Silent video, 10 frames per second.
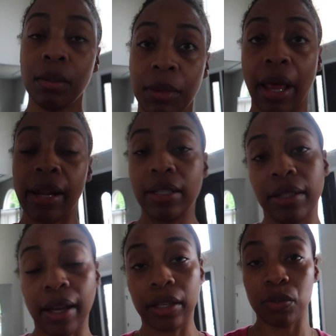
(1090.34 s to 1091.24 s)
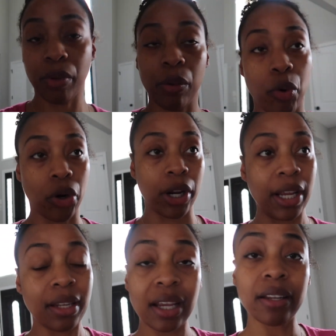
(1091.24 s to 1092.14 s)
Glad I did that, because we were
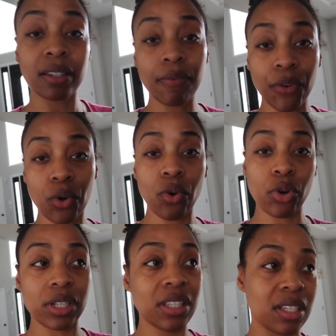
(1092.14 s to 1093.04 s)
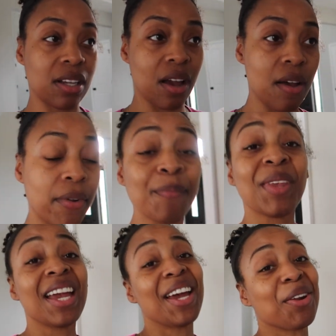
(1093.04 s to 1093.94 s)
in need of some food and stuff,
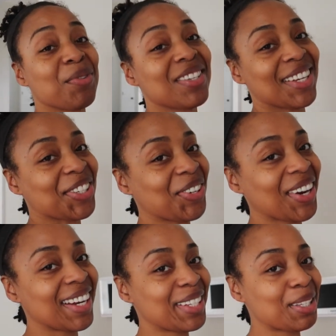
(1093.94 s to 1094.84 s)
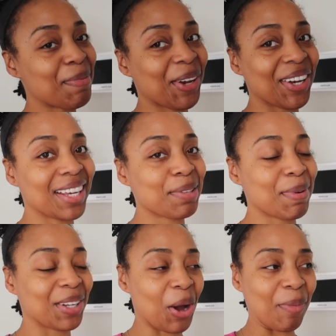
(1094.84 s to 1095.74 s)
and it was such a great experience
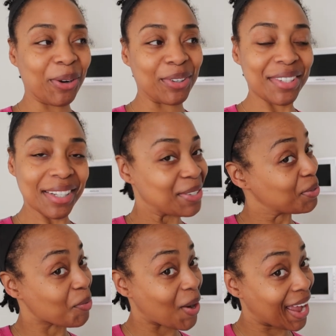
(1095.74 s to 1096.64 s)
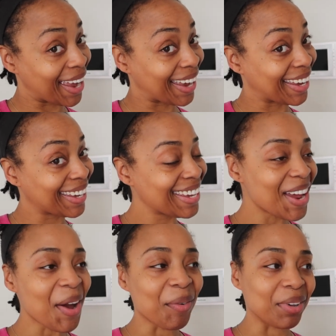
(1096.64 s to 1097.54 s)
putting all my groceries away
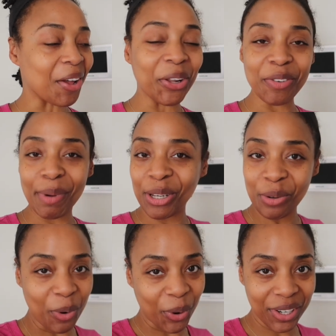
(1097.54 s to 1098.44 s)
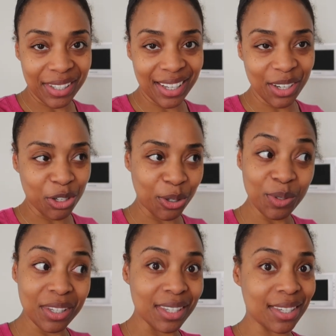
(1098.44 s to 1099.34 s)
with all of my new
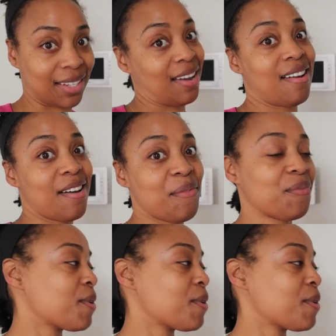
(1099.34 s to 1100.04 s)
organizational stuff.